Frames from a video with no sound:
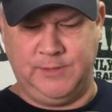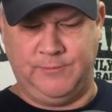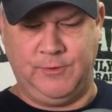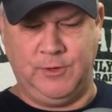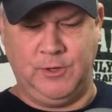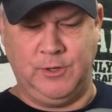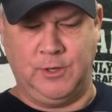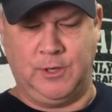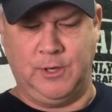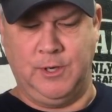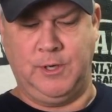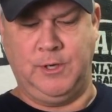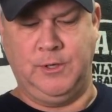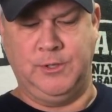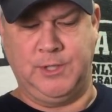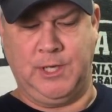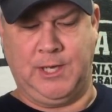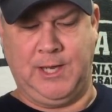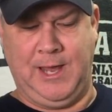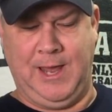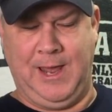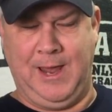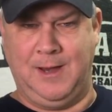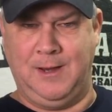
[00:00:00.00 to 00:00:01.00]
if you're going to use a
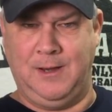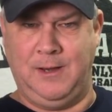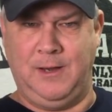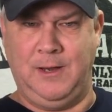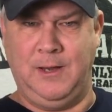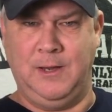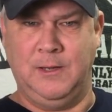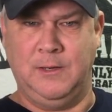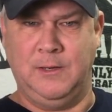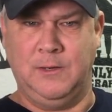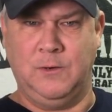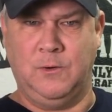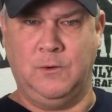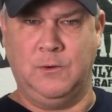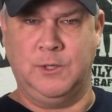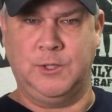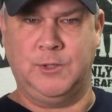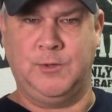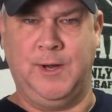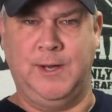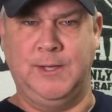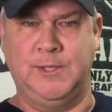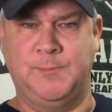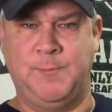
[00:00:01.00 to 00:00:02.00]
candy or a
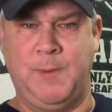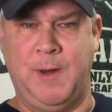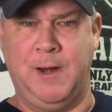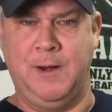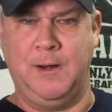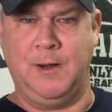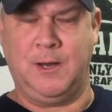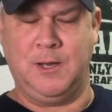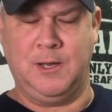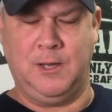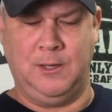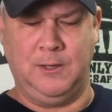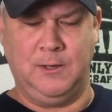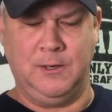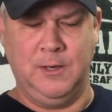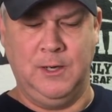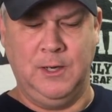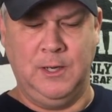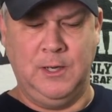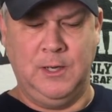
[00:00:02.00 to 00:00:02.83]
transparent color,